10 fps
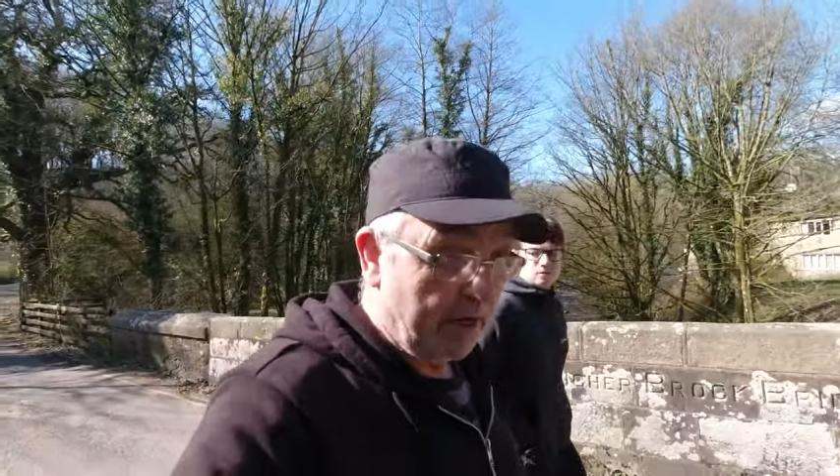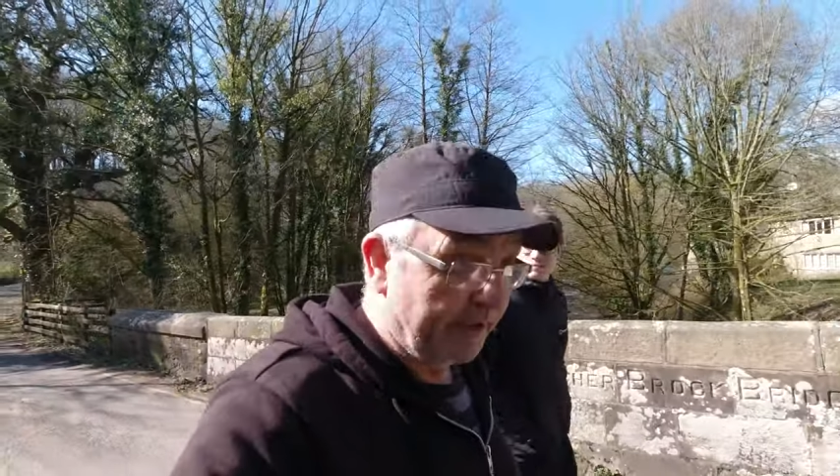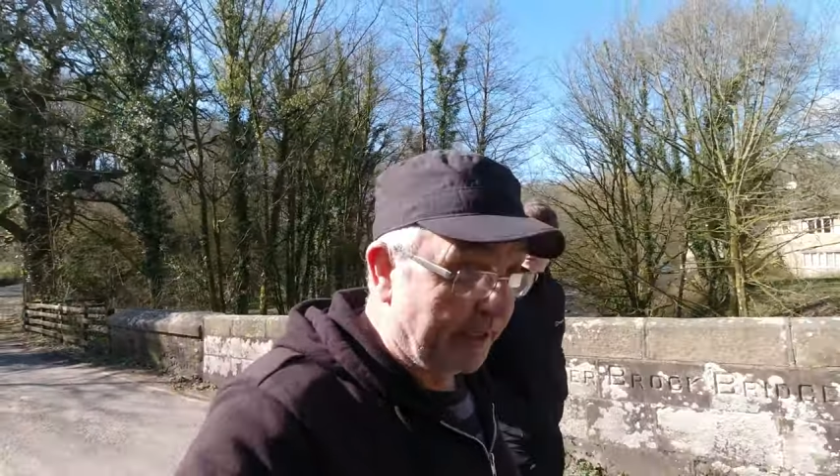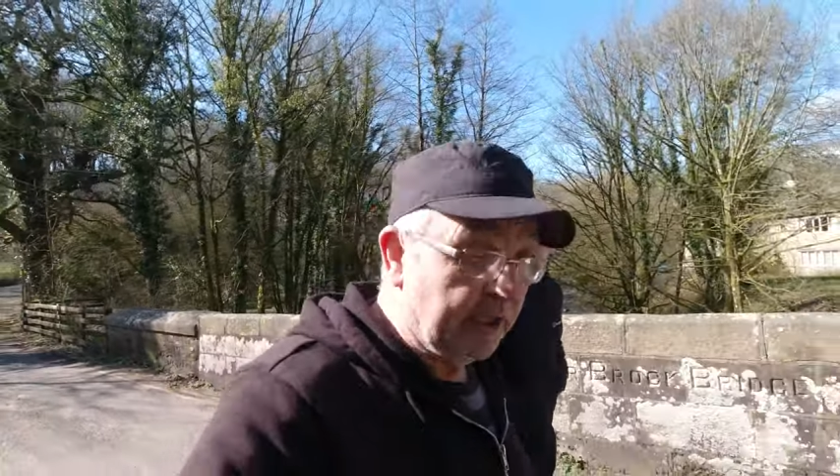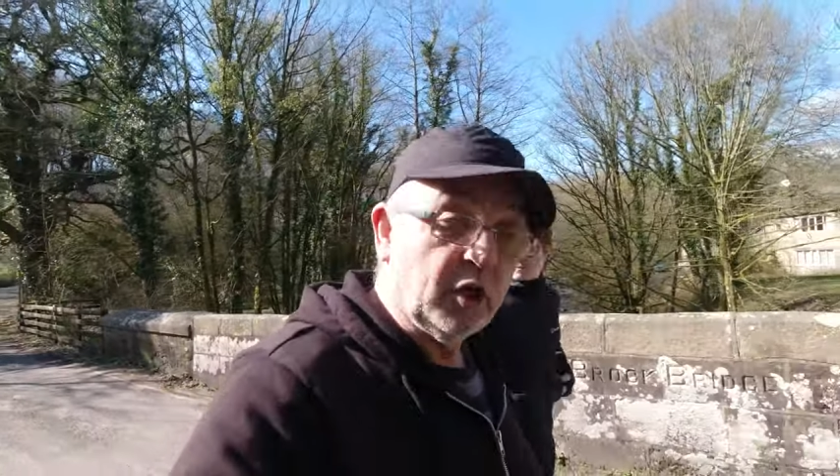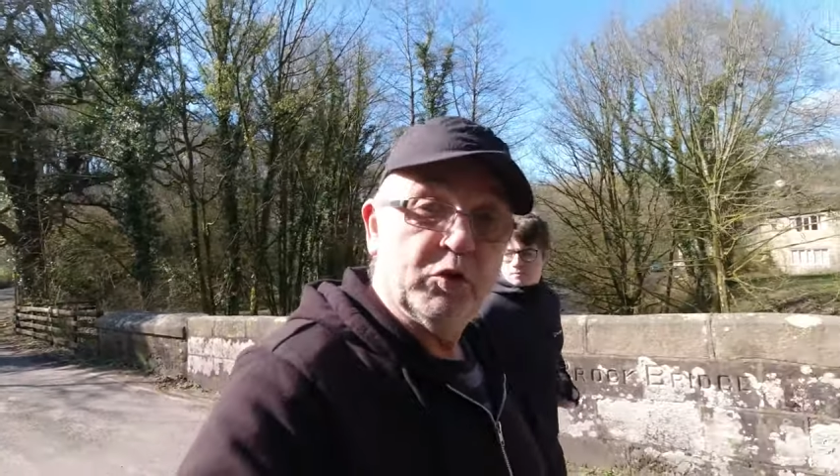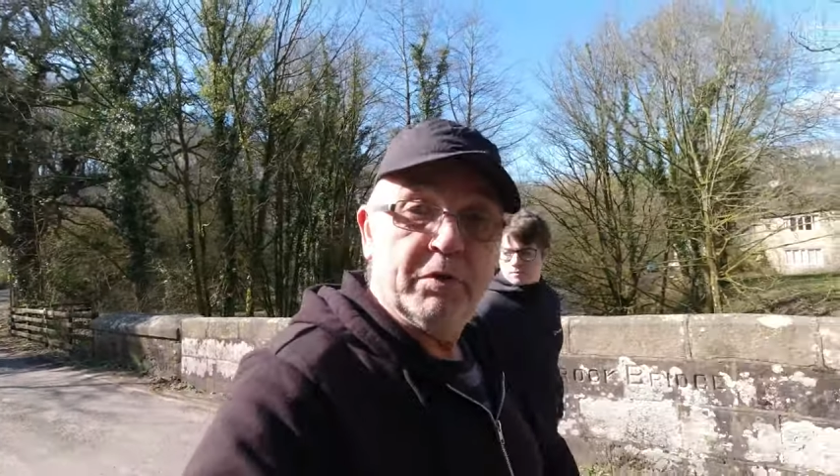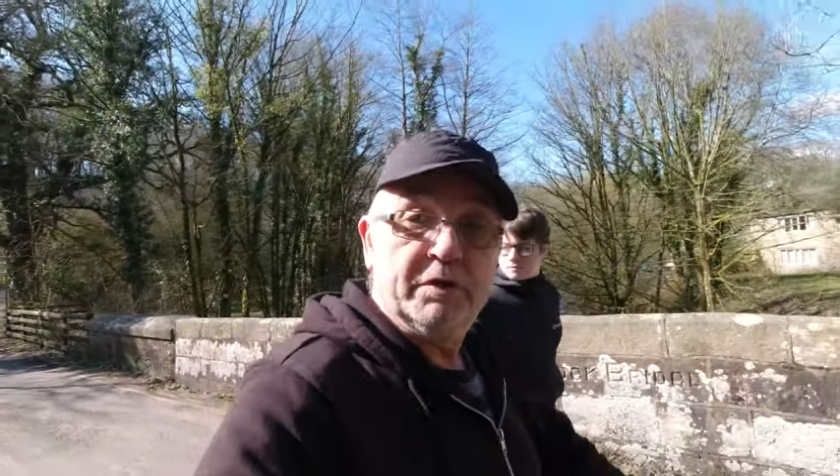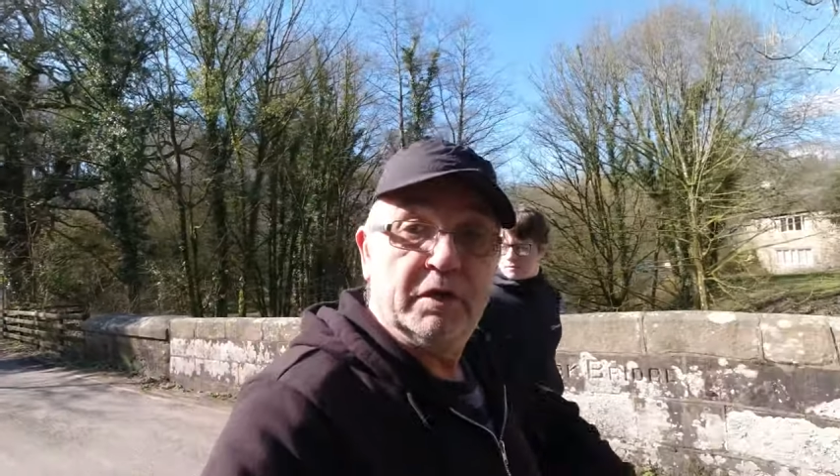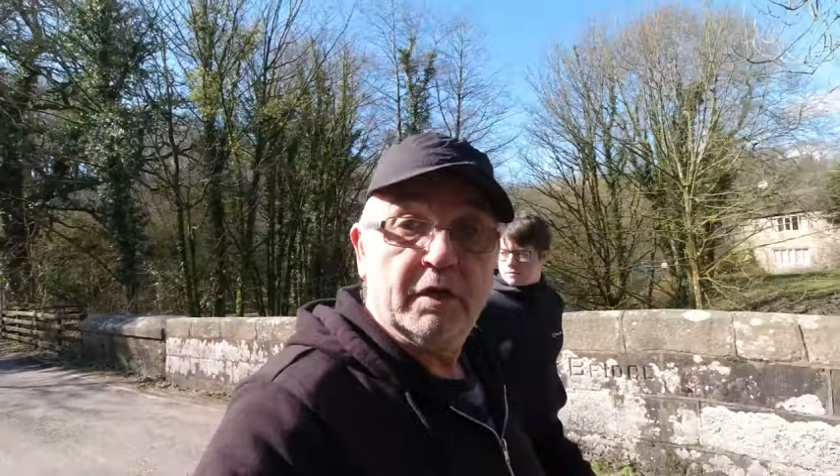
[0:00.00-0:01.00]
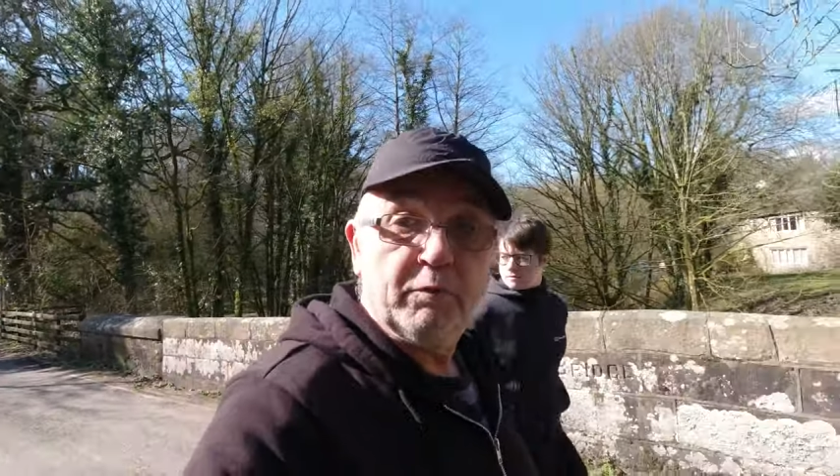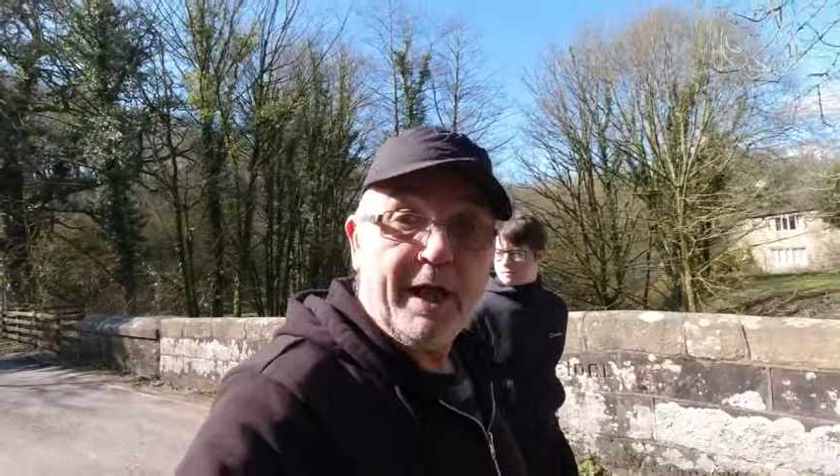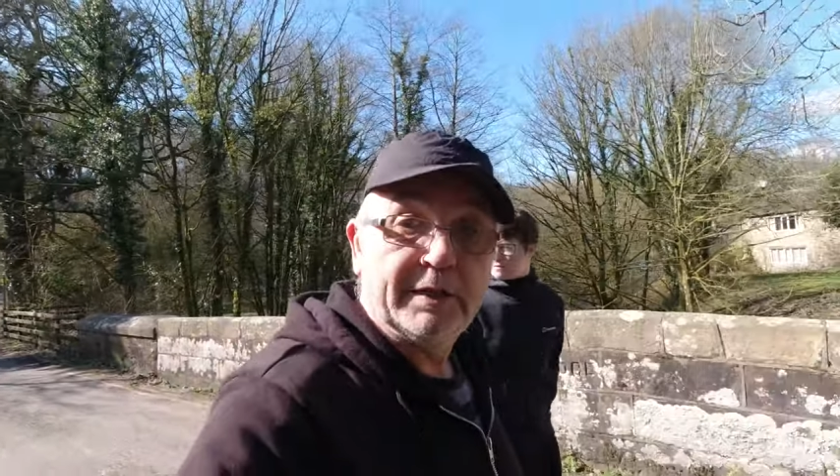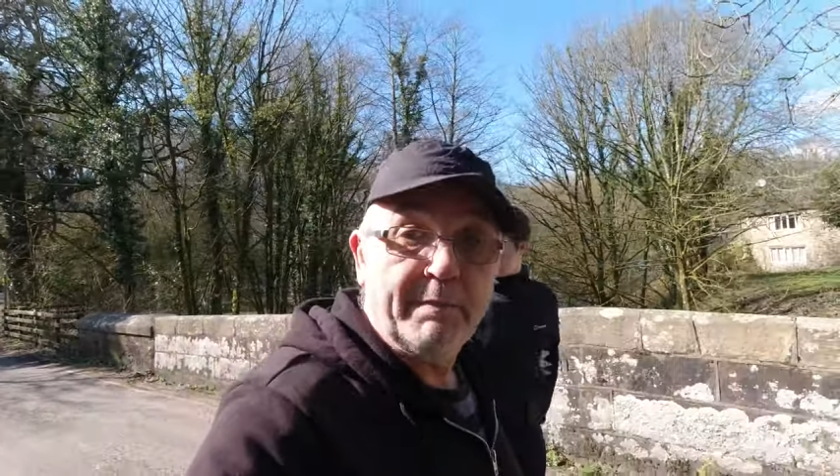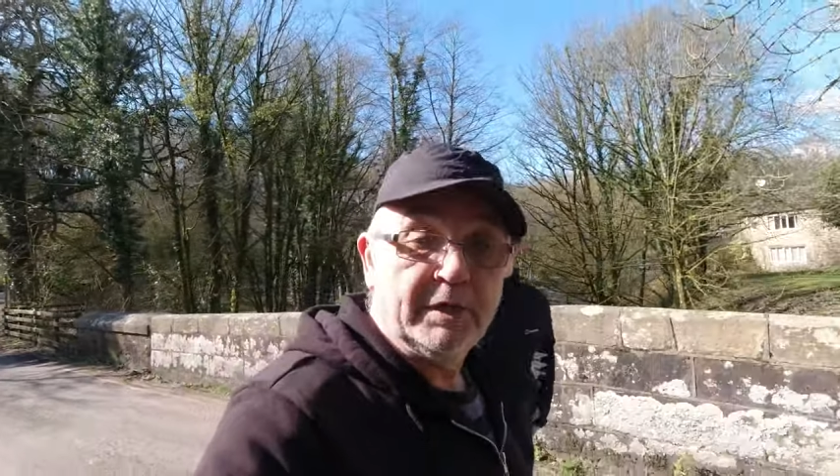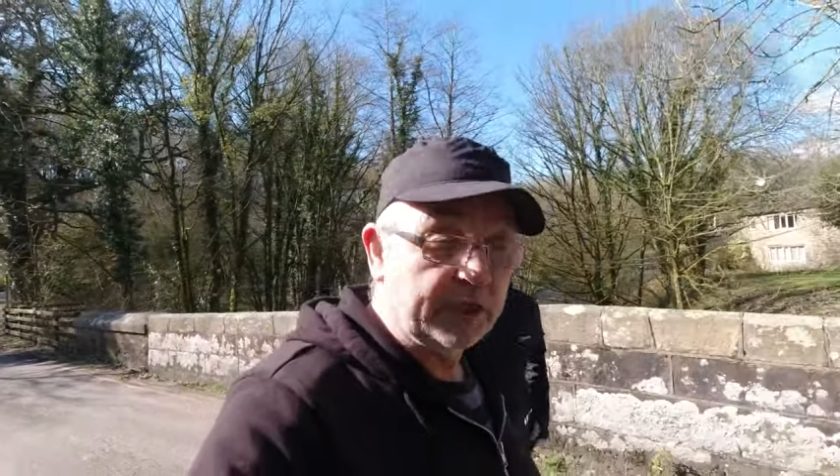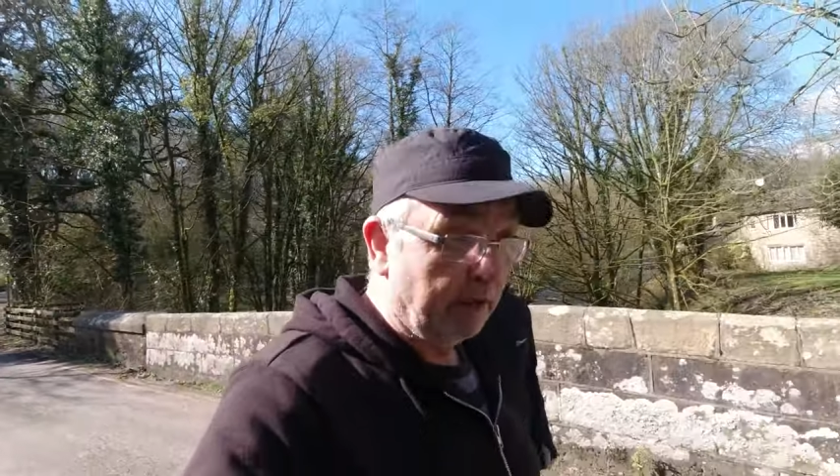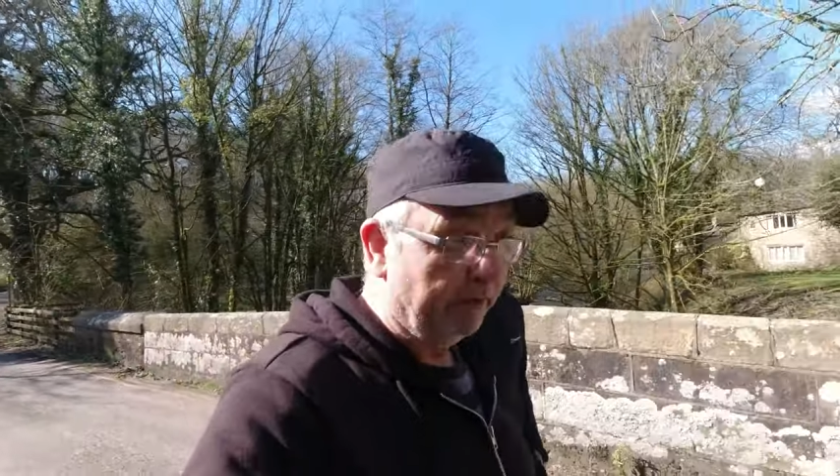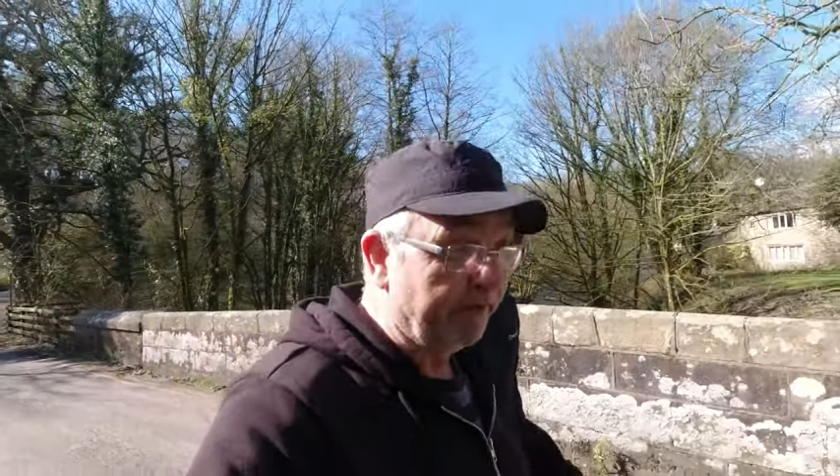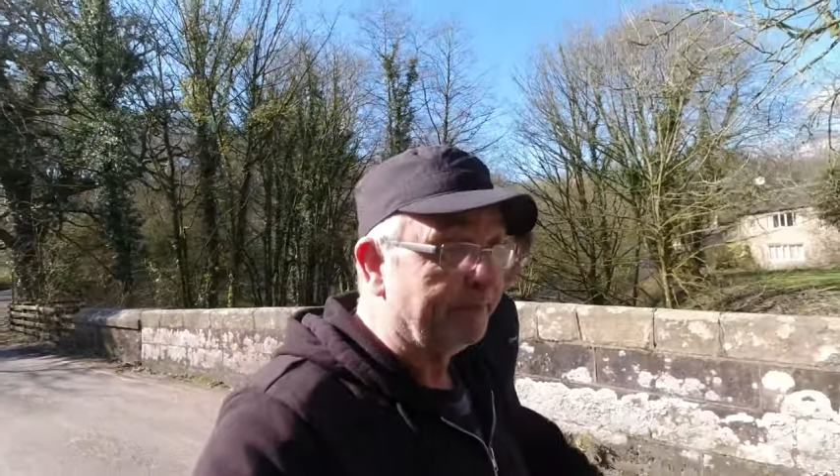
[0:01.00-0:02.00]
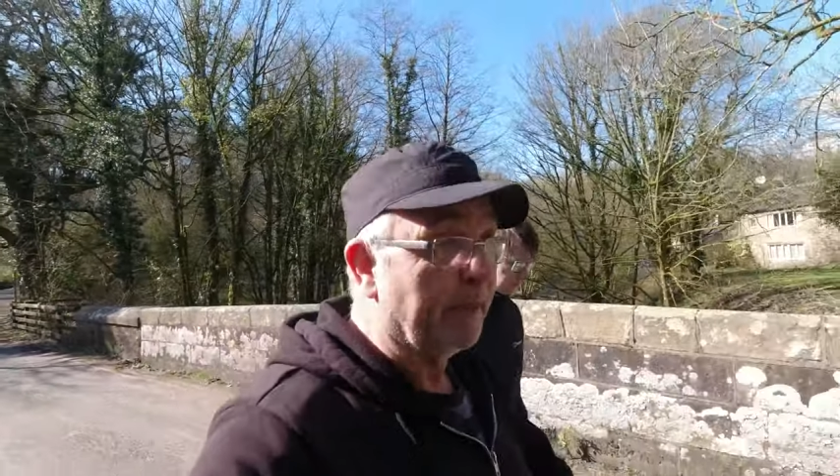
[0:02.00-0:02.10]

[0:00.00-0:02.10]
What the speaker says: and then you can come and wild camp yourself.